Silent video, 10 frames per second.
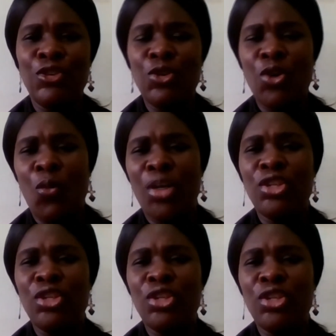You know
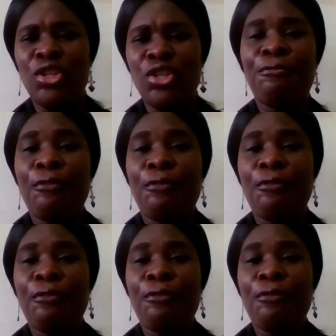when you took before
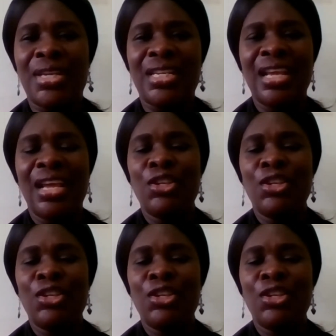you married,